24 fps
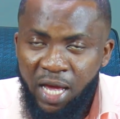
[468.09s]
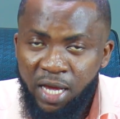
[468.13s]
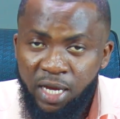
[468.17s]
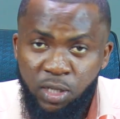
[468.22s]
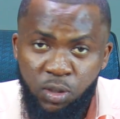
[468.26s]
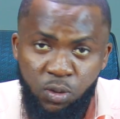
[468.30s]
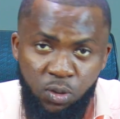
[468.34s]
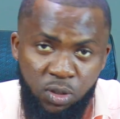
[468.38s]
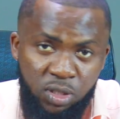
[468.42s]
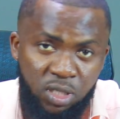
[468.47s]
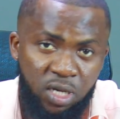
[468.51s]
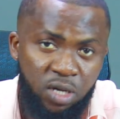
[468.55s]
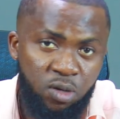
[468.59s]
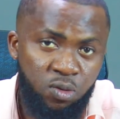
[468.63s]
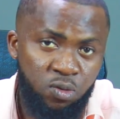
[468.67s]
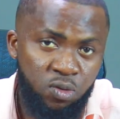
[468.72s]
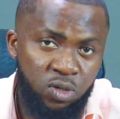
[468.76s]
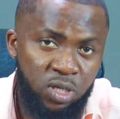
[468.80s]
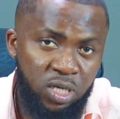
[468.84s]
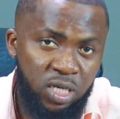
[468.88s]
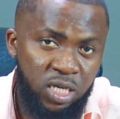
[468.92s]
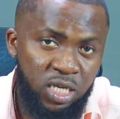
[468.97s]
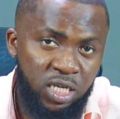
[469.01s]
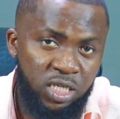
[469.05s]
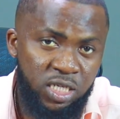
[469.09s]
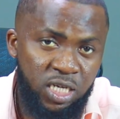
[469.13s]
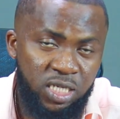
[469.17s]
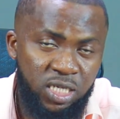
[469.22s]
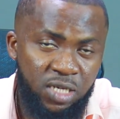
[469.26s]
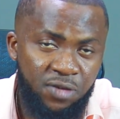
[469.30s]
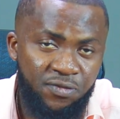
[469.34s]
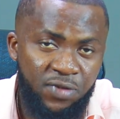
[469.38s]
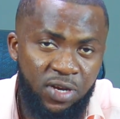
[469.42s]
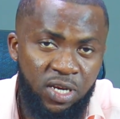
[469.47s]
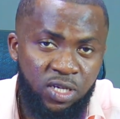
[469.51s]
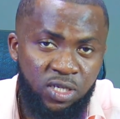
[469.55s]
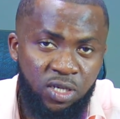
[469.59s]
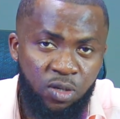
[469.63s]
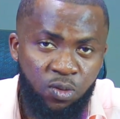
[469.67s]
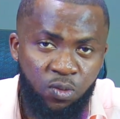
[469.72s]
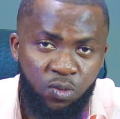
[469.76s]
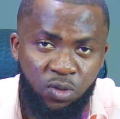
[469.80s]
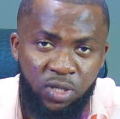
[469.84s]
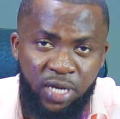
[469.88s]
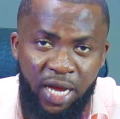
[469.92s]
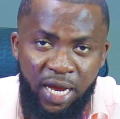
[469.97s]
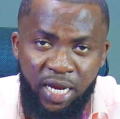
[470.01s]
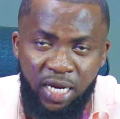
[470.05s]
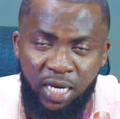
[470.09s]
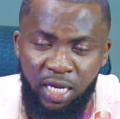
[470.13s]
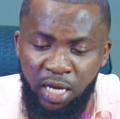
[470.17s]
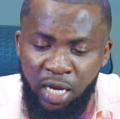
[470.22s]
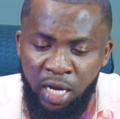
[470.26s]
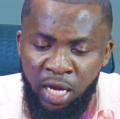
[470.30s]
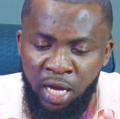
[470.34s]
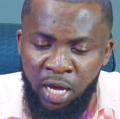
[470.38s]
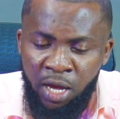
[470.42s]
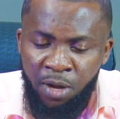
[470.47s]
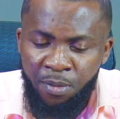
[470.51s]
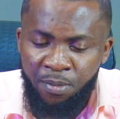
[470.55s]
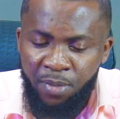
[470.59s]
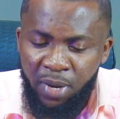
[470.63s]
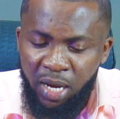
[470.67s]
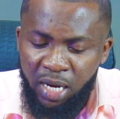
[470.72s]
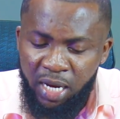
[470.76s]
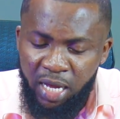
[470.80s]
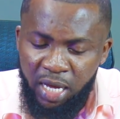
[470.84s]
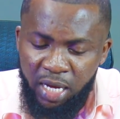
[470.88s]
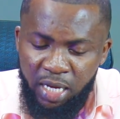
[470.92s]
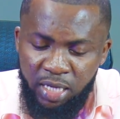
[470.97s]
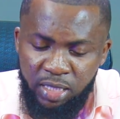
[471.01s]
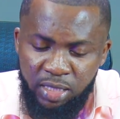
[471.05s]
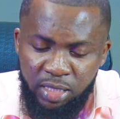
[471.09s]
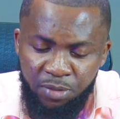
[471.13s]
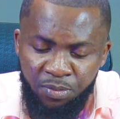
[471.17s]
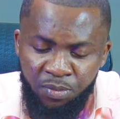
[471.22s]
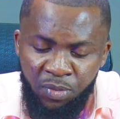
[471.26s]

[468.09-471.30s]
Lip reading: it was a good initiative and it's a good idea by the EC.